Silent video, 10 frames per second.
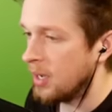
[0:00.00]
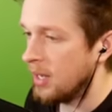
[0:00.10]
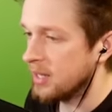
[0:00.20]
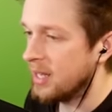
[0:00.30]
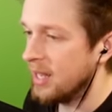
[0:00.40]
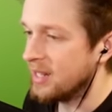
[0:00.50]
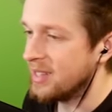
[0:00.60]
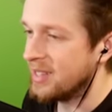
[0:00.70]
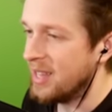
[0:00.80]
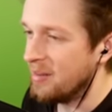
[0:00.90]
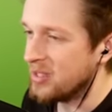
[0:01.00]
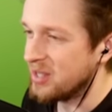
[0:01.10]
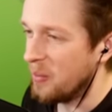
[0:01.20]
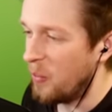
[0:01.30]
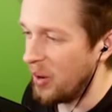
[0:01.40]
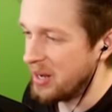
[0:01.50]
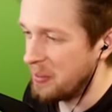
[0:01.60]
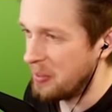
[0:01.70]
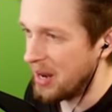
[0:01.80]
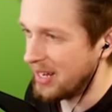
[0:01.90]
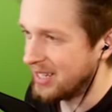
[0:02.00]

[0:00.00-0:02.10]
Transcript: I'll get them some white bread.